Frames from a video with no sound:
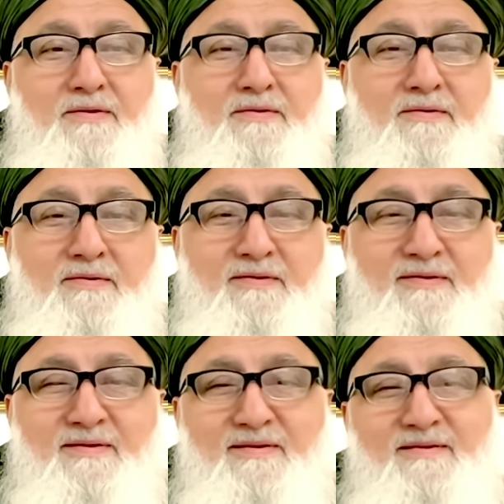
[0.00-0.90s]

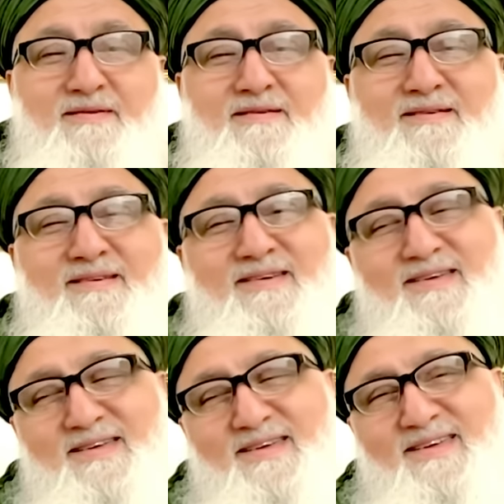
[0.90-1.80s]

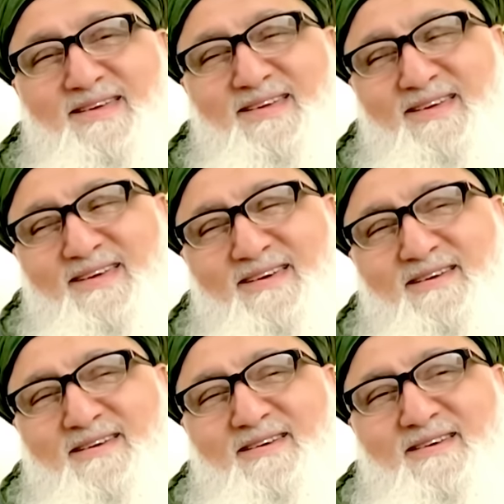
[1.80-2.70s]

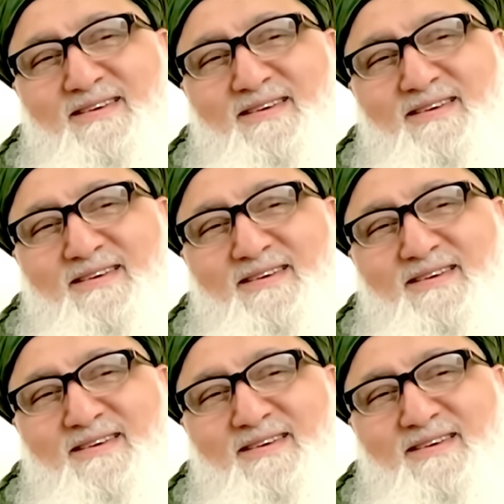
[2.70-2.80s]
(silence)